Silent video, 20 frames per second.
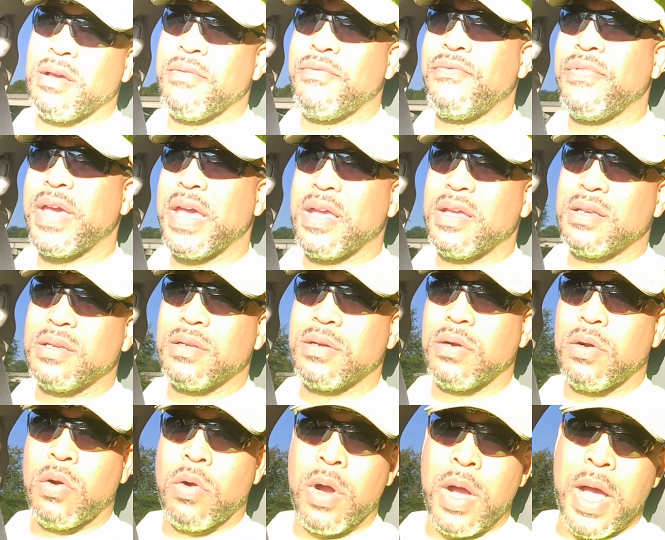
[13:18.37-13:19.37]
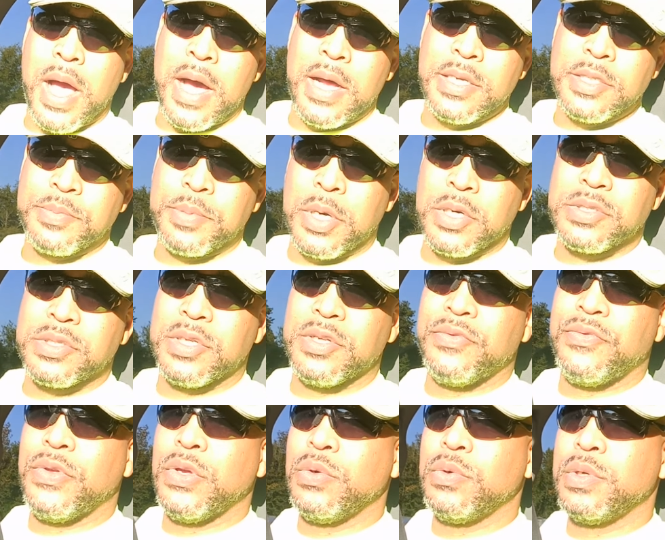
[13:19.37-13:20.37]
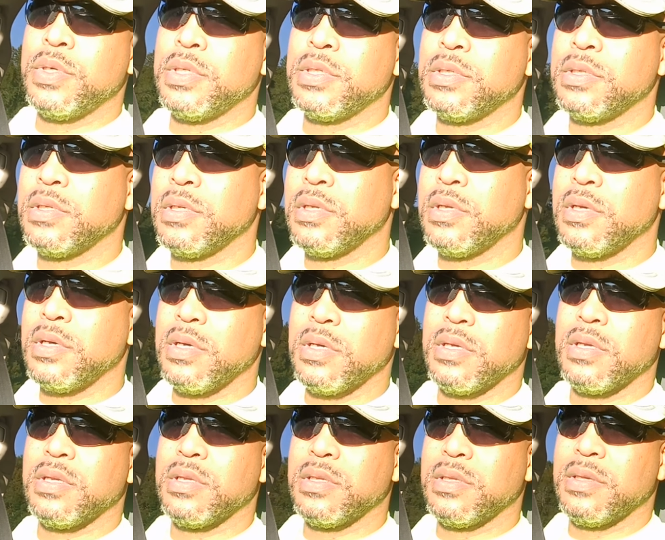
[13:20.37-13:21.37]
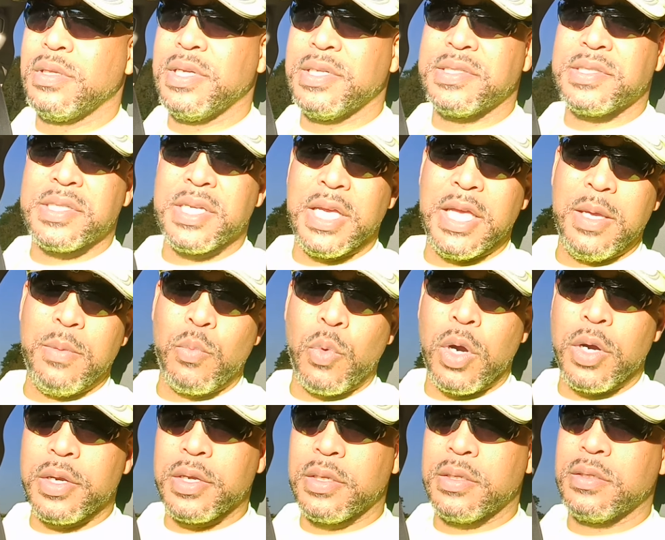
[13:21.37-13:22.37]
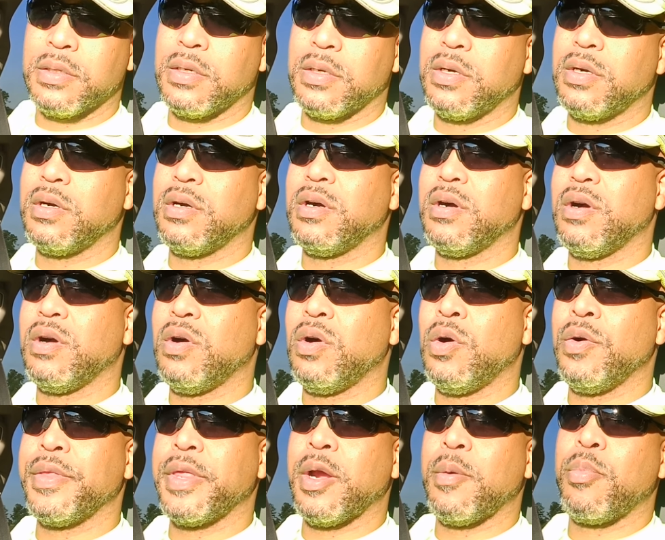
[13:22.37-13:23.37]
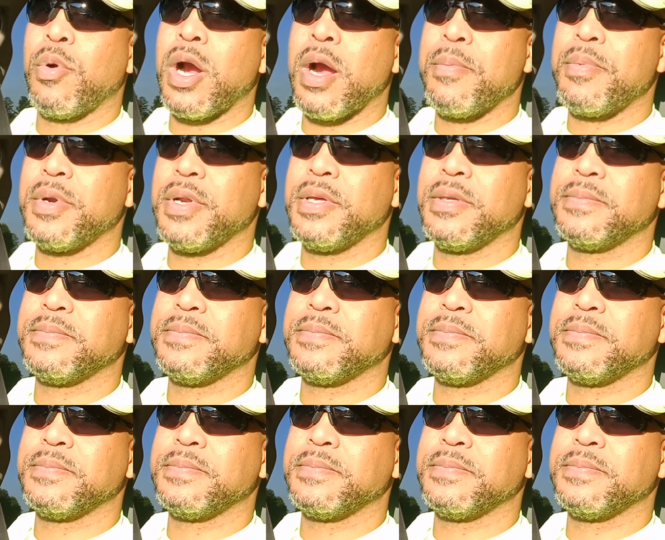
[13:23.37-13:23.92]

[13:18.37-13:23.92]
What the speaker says: effect on how this person is viewing this team working on their property.